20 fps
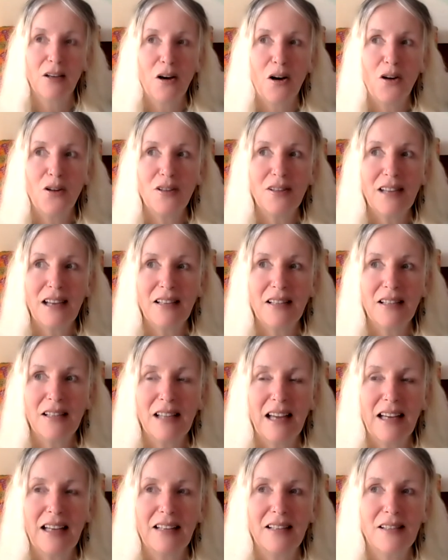On
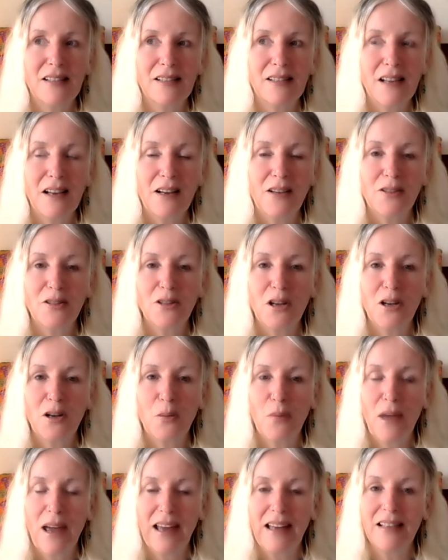Saturday is such an
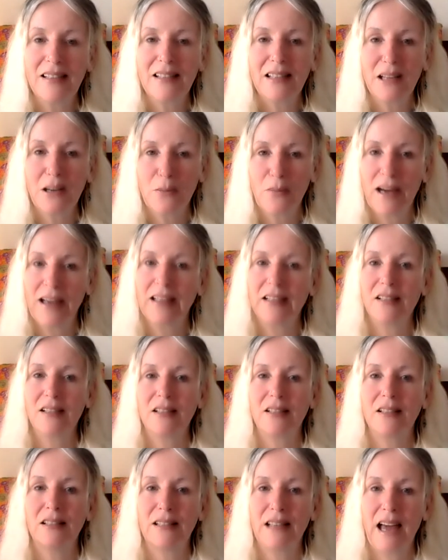amazing,
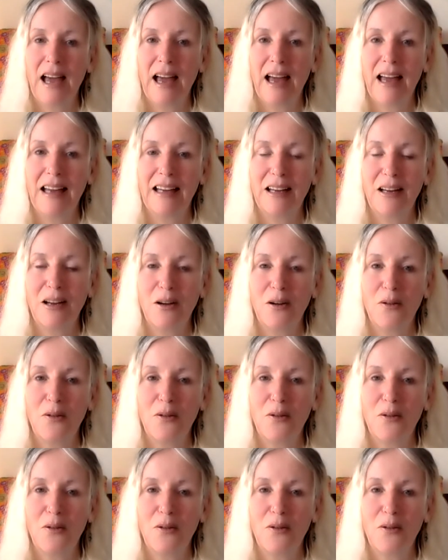amazing day